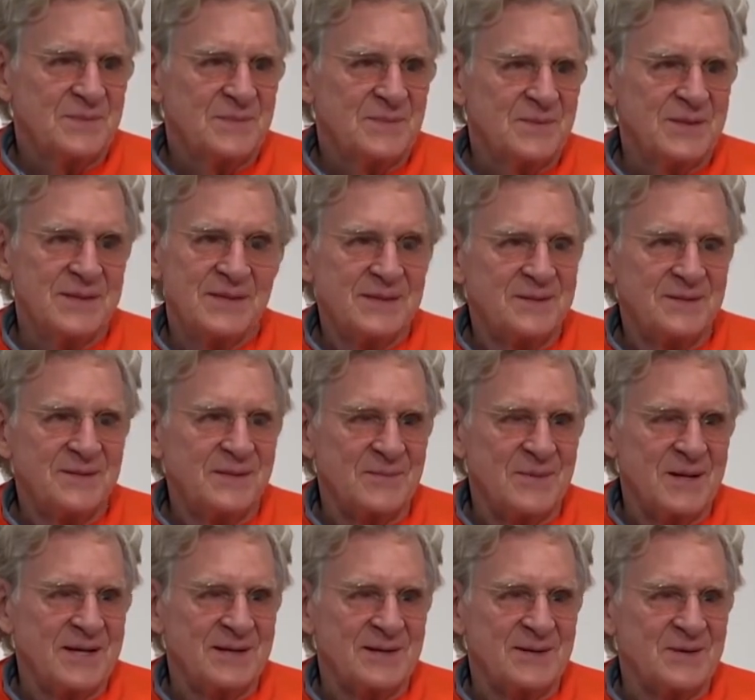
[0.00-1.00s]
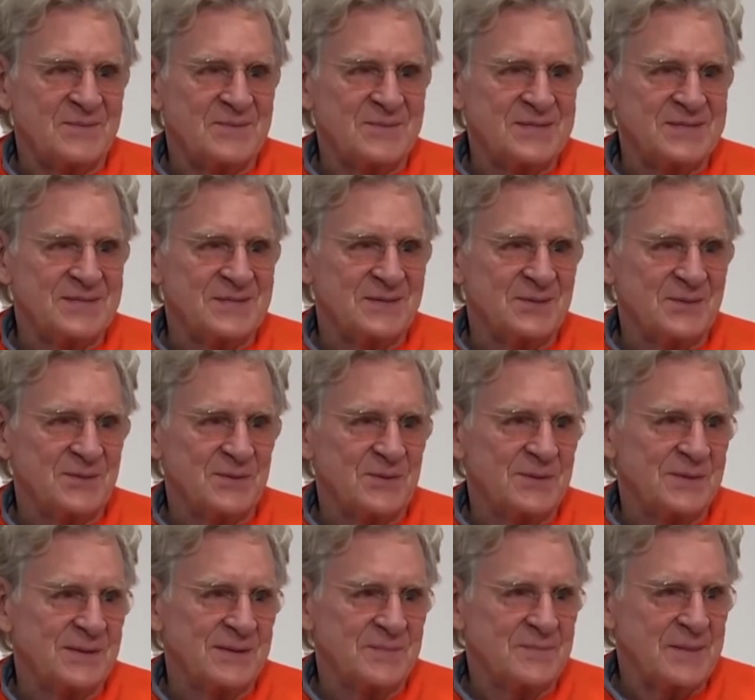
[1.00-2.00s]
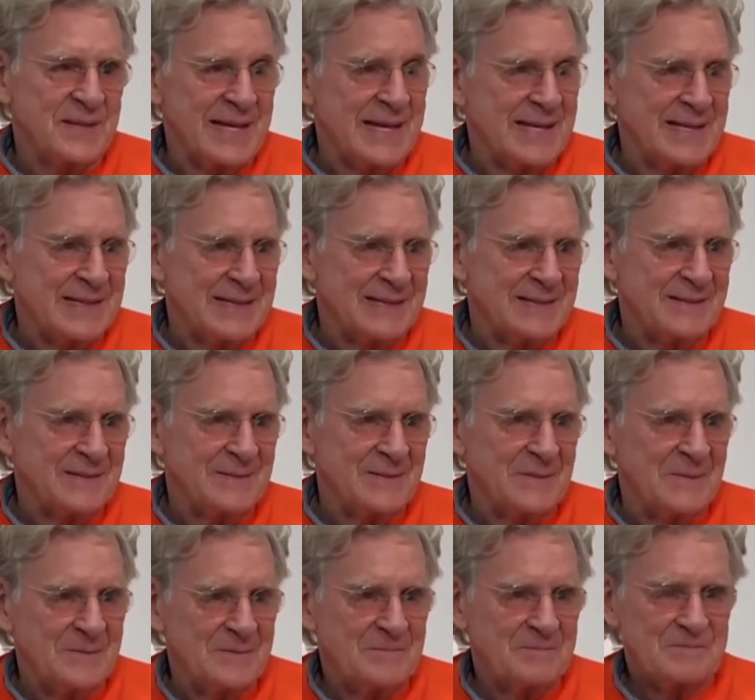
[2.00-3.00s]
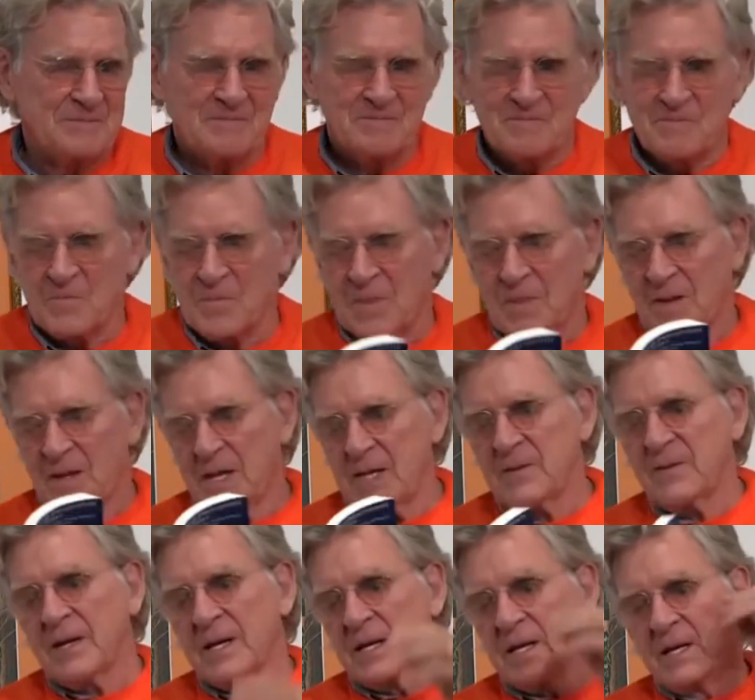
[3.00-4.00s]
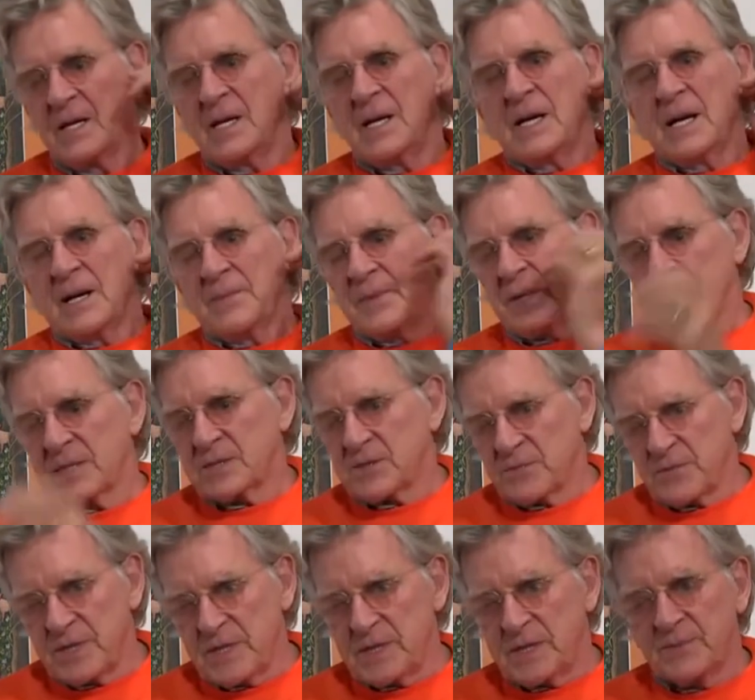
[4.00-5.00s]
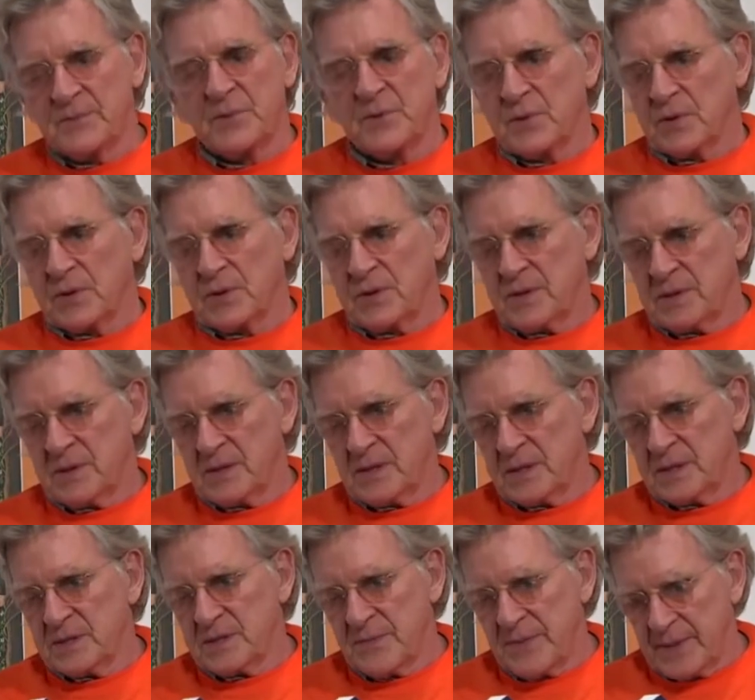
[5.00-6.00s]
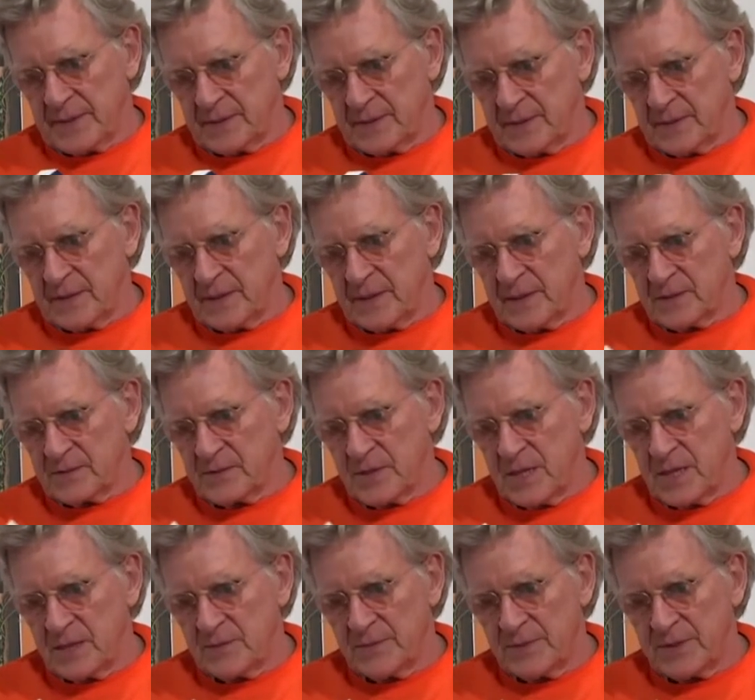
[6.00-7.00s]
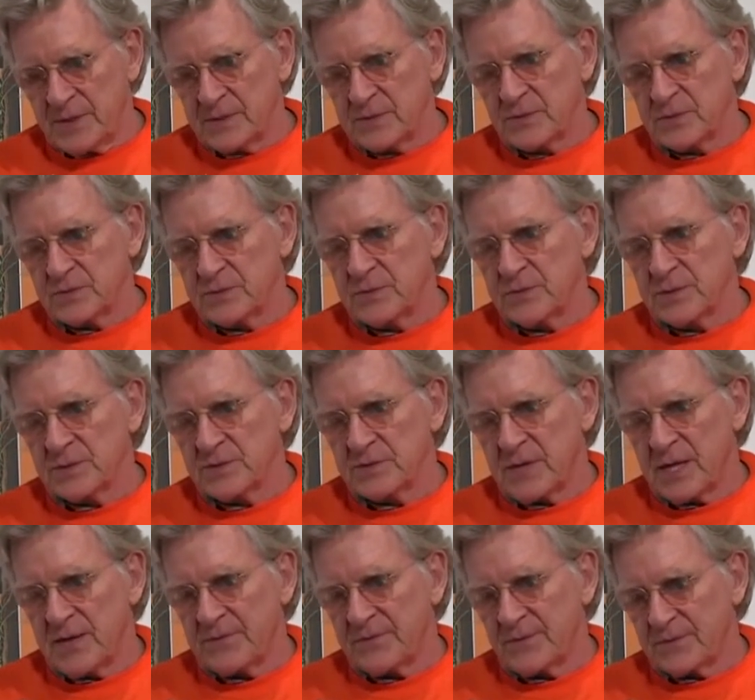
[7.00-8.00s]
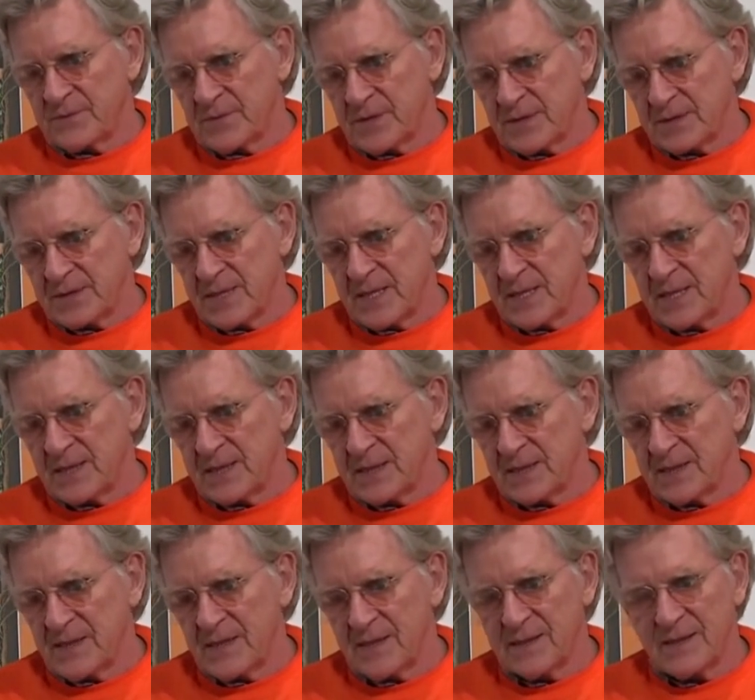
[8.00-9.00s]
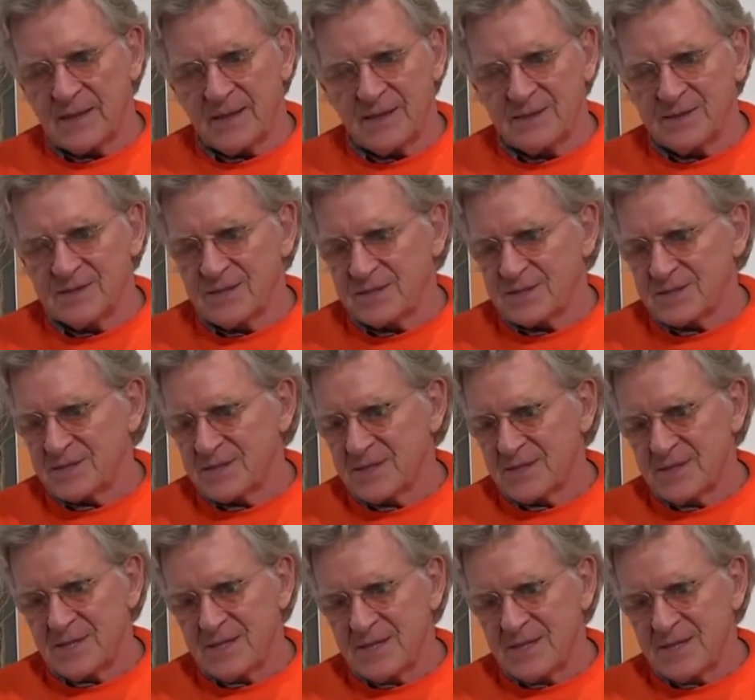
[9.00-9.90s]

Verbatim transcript: we were eagerly waiting our visa to go and get beheaded. Anyway, I began to read the book in Tibetan and try to begin to do a draft of translating it, and I just,